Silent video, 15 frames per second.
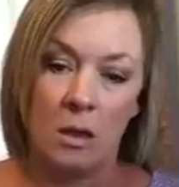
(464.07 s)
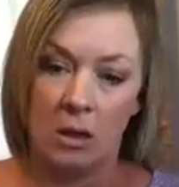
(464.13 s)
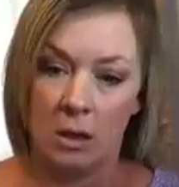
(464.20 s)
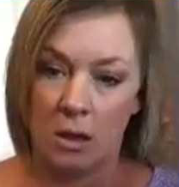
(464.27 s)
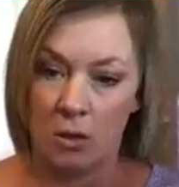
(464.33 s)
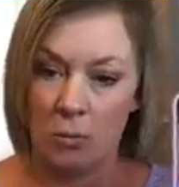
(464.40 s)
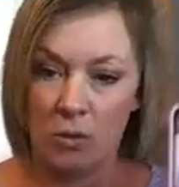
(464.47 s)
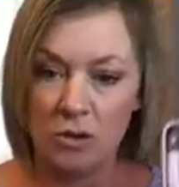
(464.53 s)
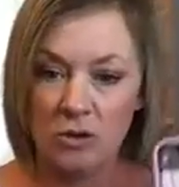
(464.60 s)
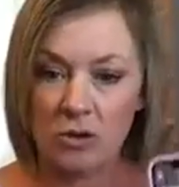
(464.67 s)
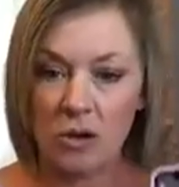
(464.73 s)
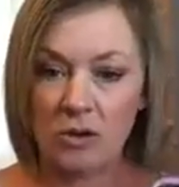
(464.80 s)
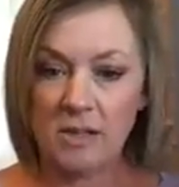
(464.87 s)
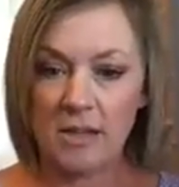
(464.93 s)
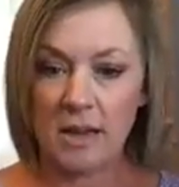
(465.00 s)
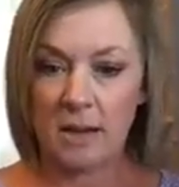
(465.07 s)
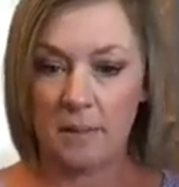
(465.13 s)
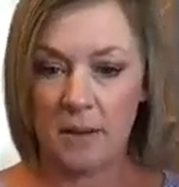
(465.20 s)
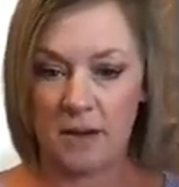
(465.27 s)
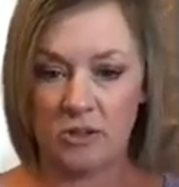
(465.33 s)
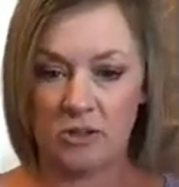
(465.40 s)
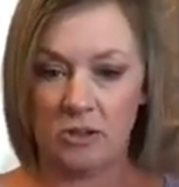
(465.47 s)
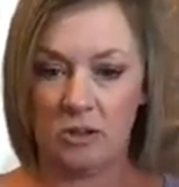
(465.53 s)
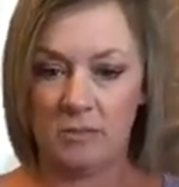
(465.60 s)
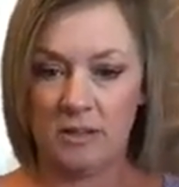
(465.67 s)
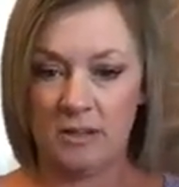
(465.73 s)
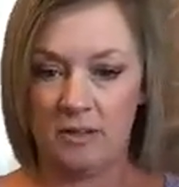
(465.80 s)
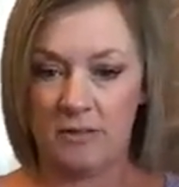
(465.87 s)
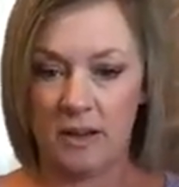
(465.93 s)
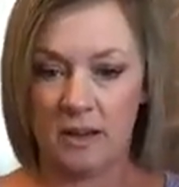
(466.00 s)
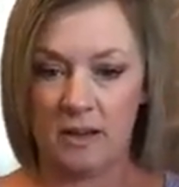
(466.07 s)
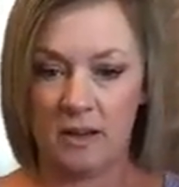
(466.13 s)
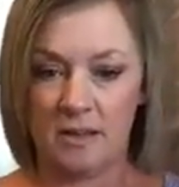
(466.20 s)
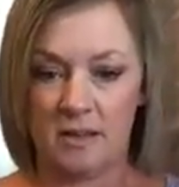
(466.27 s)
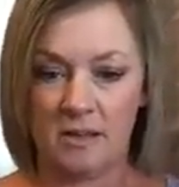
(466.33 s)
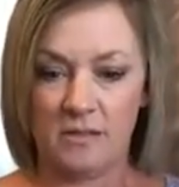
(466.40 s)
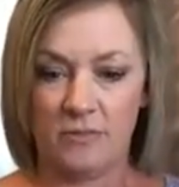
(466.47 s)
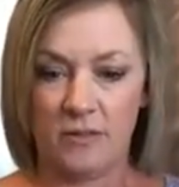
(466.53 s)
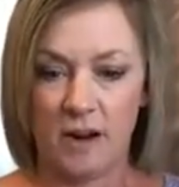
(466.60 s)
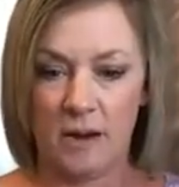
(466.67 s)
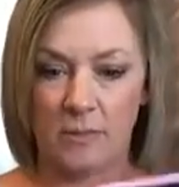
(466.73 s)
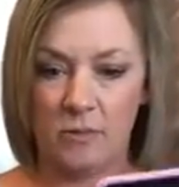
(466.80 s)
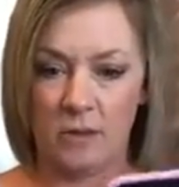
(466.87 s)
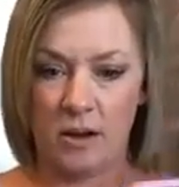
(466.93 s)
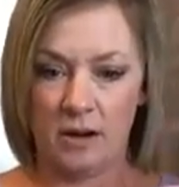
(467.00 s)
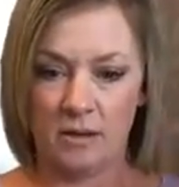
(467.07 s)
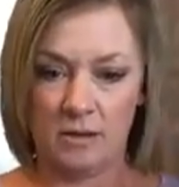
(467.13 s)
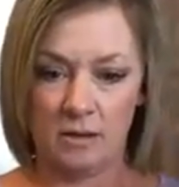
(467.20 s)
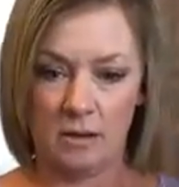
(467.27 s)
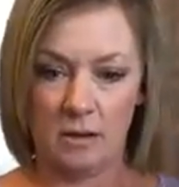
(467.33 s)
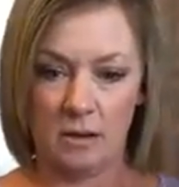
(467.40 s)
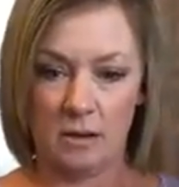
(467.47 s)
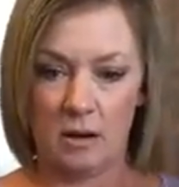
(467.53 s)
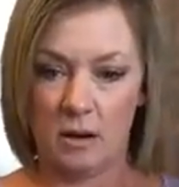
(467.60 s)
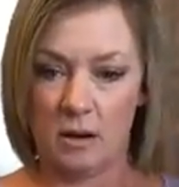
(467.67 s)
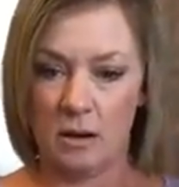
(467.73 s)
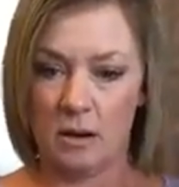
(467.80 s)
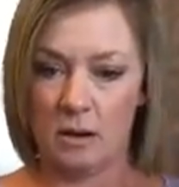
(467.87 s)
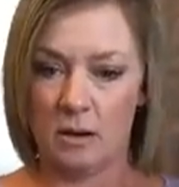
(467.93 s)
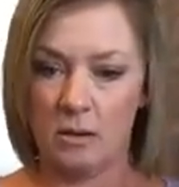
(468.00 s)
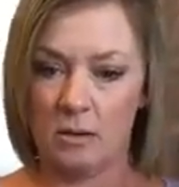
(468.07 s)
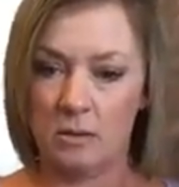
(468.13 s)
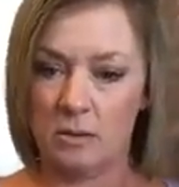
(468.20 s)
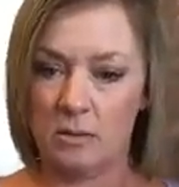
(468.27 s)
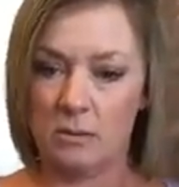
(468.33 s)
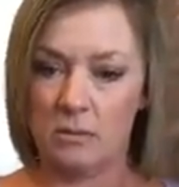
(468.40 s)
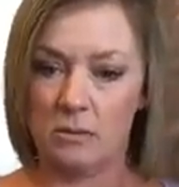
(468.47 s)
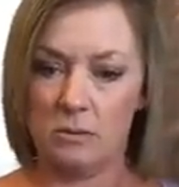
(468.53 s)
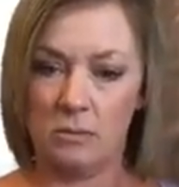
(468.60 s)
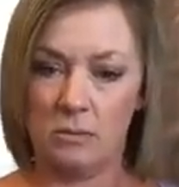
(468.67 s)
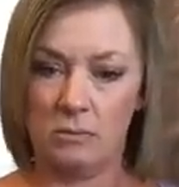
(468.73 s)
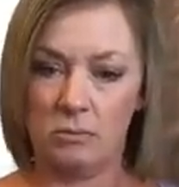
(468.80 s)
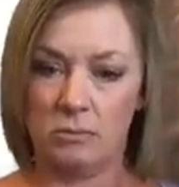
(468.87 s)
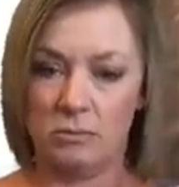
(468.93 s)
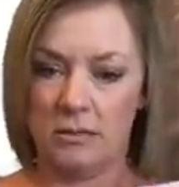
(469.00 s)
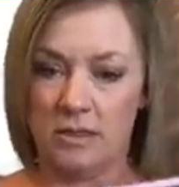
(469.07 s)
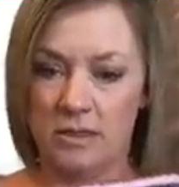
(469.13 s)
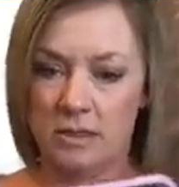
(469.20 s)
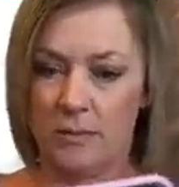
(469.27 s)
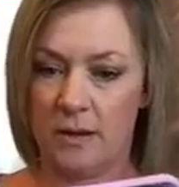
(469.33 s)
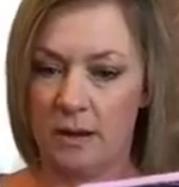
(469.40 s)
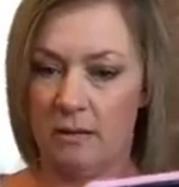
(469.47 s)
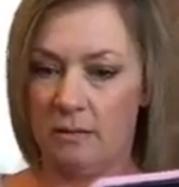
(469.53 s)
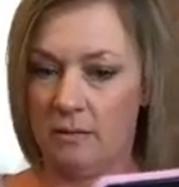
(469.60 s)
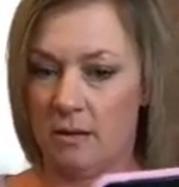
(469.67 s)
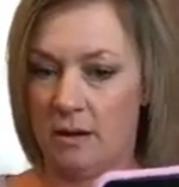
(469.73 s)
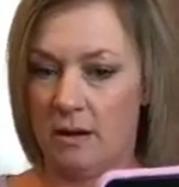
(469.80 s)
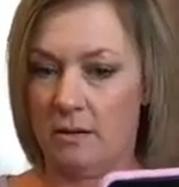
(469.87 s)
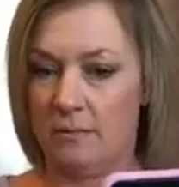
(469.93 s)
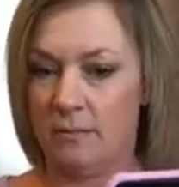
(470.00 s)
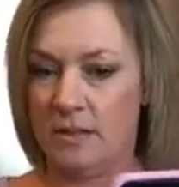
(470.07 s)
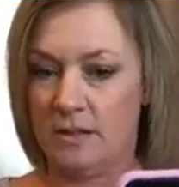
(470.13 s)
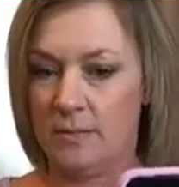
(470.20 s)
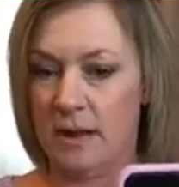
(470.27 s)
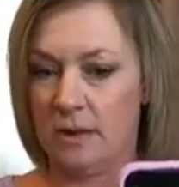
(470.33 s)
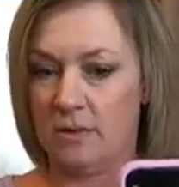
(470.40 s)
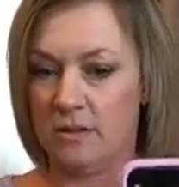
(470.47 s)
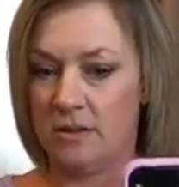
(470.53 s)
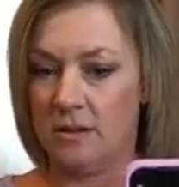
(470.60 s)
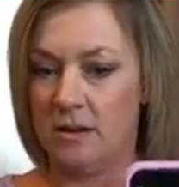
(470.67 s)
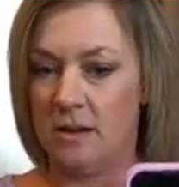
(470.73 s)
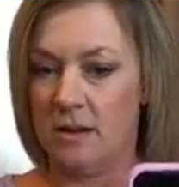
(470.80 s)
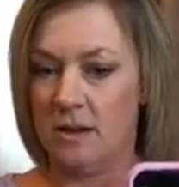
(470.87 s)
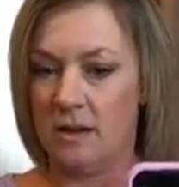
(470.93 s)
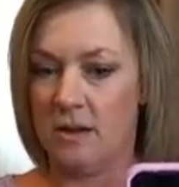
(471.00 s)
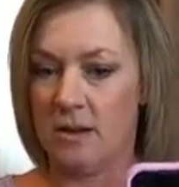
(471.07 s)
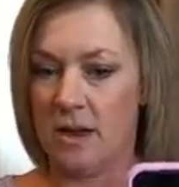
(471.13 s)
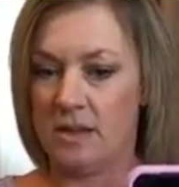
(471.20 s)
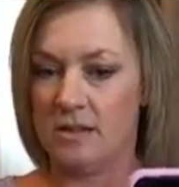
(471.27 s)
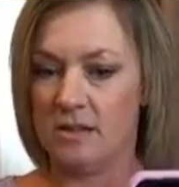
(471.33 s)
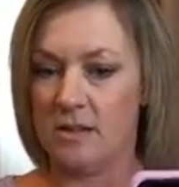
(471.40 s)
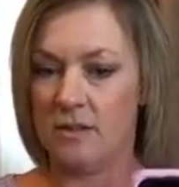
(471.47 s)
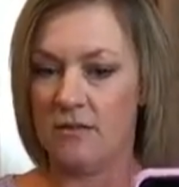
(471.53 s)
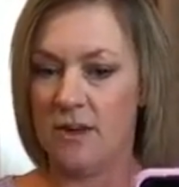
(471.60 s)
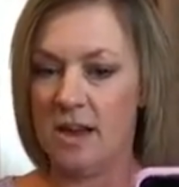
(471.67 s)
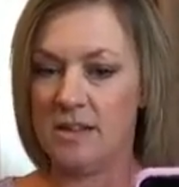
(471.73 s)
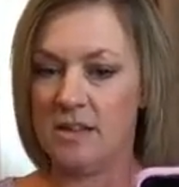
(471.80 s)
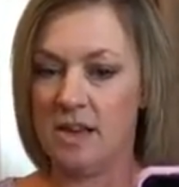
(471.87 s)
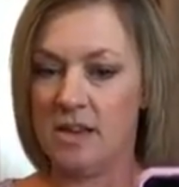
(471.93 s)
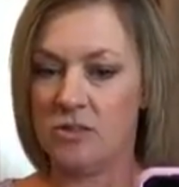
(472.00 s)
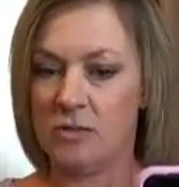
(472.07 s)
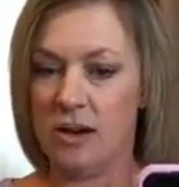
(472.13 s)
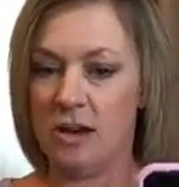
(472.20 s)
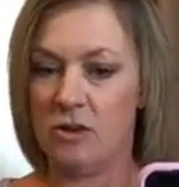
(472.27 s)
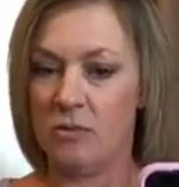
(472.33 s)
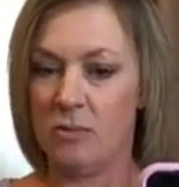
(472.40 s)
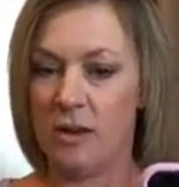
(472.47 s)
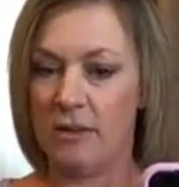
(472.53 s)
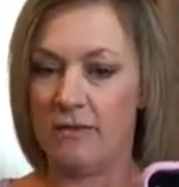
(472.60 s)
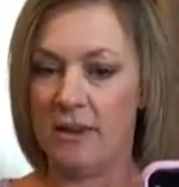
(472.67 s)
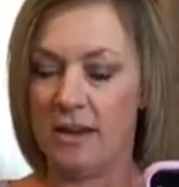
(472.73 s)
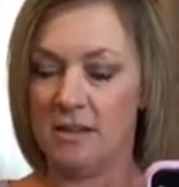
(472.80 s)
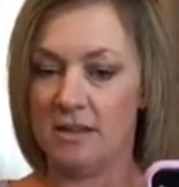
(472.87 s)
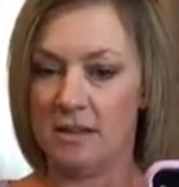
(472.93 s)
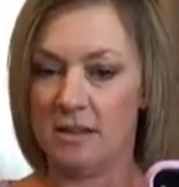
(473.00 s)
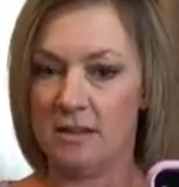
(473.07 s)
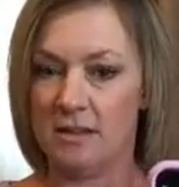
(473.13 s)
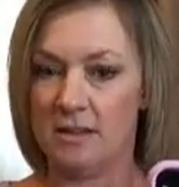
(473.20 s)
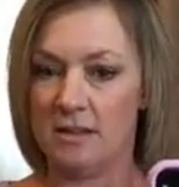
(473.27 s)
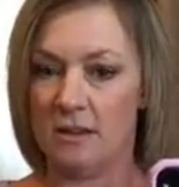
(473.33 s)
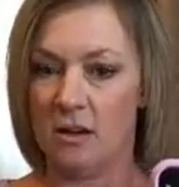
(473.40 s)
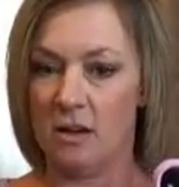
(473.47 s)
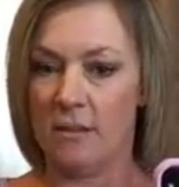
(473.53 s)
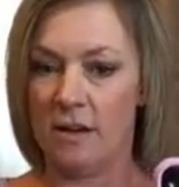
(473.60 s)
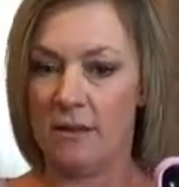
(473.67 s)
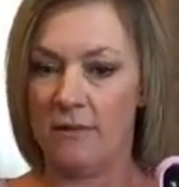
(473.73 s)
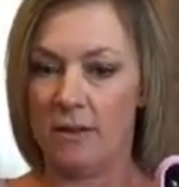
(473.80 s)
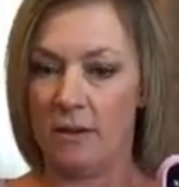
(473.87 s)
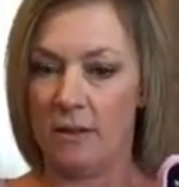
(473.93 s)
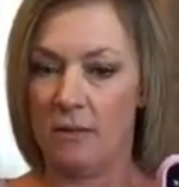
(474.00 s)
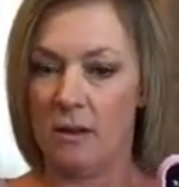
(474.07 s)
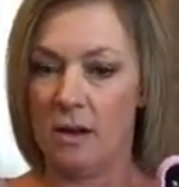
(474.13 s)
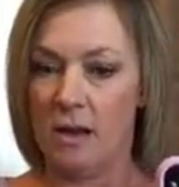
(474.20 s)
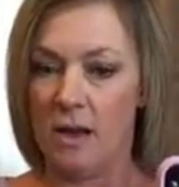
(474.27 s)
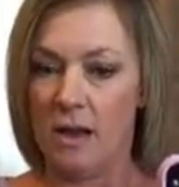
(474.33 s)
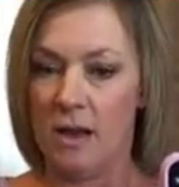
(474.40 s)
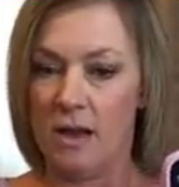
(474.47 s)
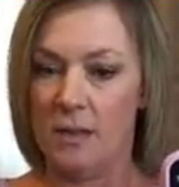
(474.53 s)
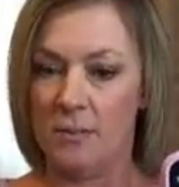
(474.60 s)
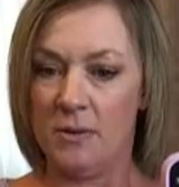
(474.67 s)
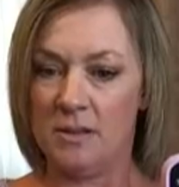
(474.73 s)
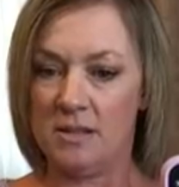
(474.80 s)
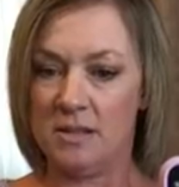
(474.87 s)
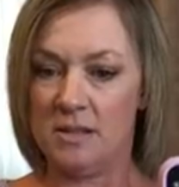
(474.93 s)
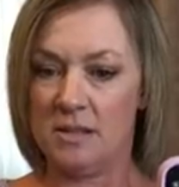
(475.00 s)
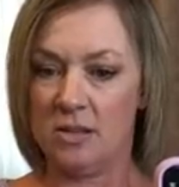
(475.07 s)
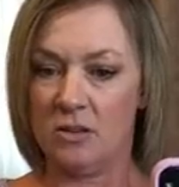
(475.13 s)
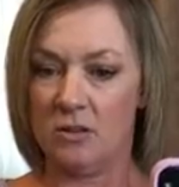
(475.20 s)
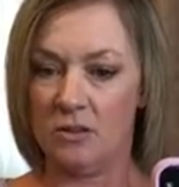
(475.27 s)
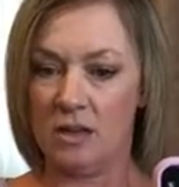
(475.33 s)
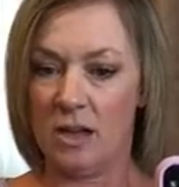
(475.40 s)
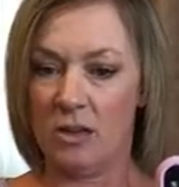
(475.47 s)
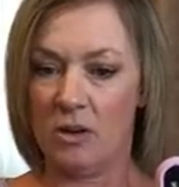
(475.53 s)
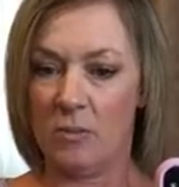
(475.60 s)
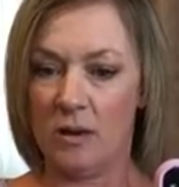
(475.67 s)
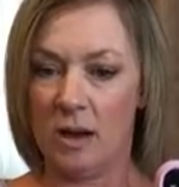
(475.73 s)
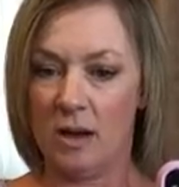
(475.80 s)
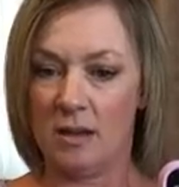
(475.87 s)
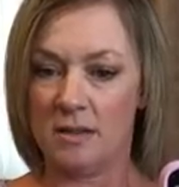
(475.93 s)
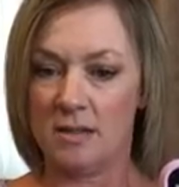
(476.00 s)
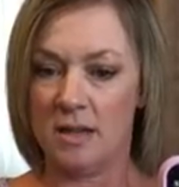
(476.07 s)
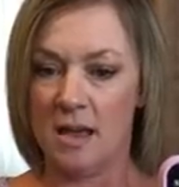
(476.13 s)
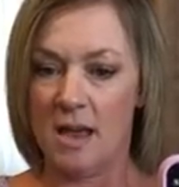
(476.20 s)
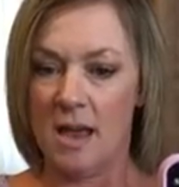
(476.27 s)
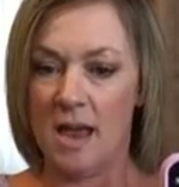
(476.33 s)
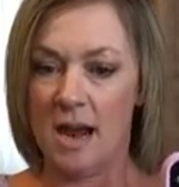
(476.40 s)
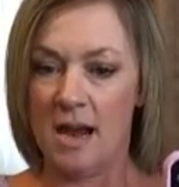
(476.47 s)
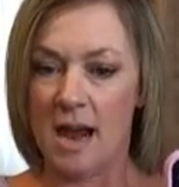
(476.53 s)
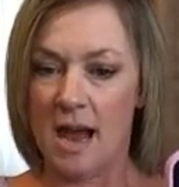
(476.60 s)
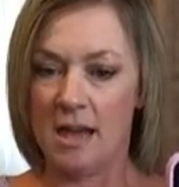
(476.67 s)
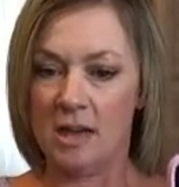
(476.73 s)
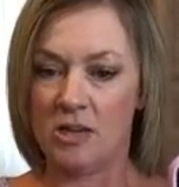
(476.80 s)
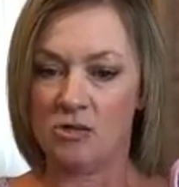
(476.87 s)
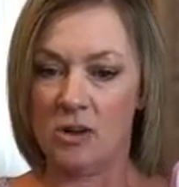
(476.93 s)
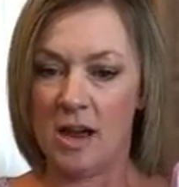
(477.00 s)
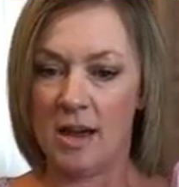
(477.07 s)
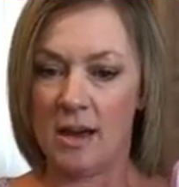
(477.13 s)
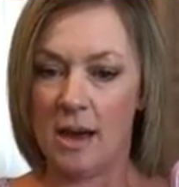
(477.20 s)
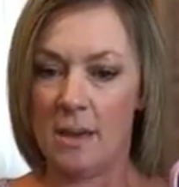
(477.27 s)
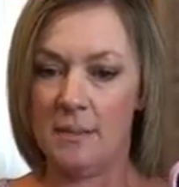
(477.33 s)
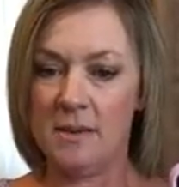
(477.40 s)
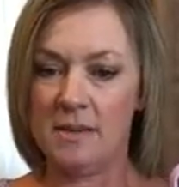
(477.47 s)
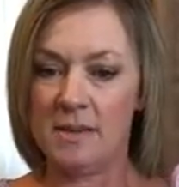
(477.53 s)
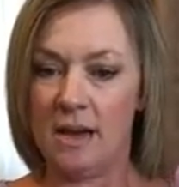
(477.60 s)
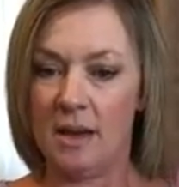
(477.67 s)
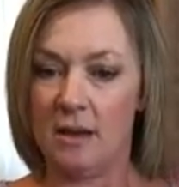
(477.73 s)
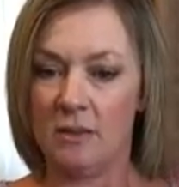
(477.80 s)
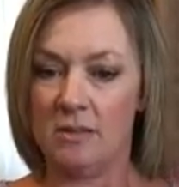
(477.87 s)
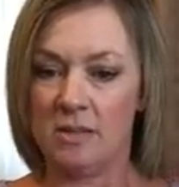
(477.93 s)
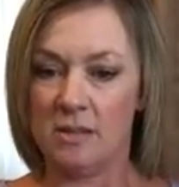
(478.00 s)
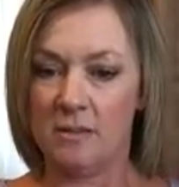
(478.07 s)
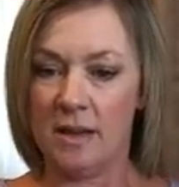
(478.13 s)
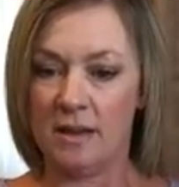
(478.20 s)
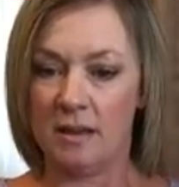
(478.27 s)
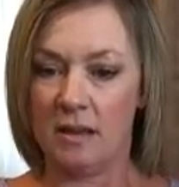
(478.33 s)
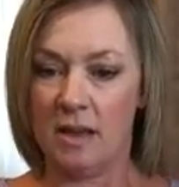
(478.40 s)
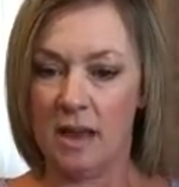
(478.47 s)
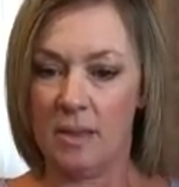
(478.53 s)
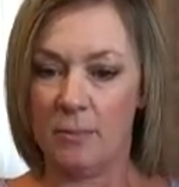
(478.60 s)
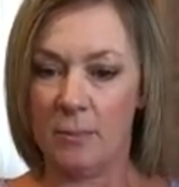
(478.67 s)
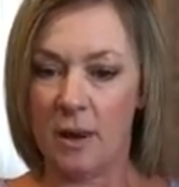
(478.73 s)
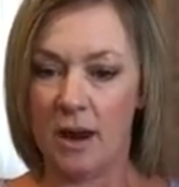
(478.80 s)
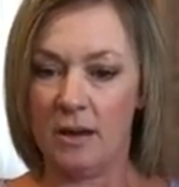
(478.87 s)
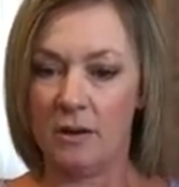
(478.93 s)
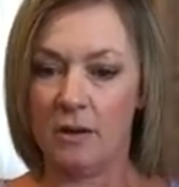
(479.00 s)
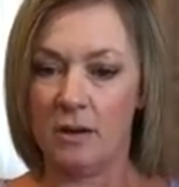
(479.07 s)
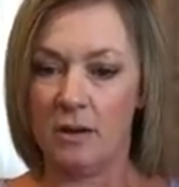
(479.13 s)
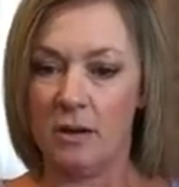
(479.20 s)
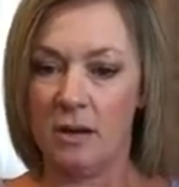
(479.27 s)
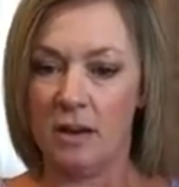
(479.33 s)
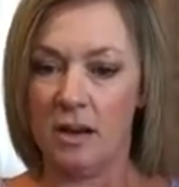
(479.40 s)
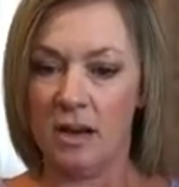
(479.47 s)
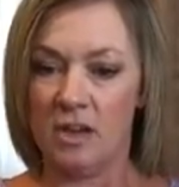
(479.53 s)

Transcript: when you go to take a picture, let me see if I can get this framed right. Oh, this way. All right, it's backwards. Okay, so if I touch right here where my face is on my phone, it puts this little yellow box. And I can drag up and down to make the light brighter and